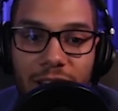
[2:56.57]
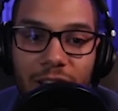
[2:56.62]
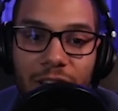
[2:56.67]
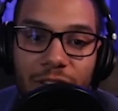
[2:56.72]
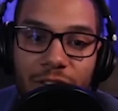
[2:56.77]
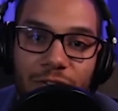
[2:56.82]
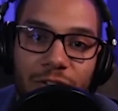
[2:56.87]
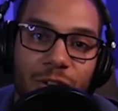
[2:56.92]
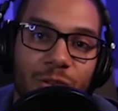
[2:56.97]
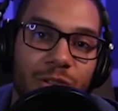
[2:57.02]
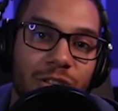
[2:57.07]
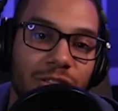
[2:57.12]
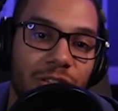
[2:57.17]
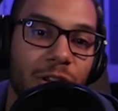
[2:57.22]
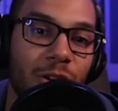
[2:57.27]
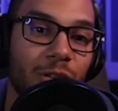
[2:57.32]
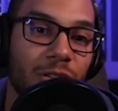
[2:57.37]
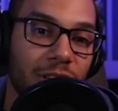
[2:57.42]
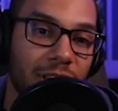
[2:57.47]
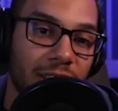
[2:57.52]
all the viewers
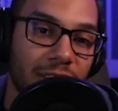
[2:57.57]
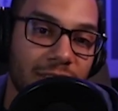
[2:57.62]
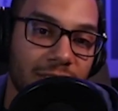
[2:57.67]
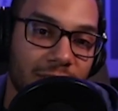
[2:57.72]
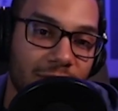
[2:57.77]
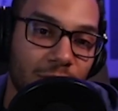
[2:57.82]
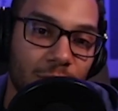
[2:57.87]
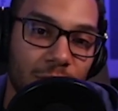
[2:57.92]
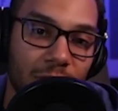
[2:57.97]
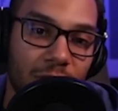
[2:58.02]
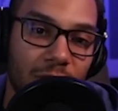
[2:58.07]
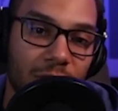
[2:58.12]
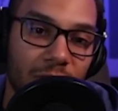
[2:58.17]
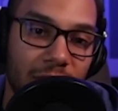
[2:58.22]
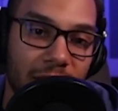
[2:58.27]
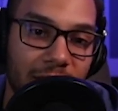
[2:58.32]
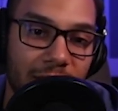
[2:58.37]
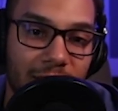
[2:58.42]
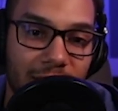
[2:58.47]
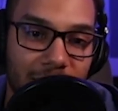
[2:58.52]
know that he's doing all
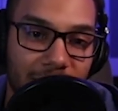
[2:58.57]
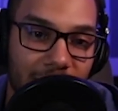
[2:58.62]
right,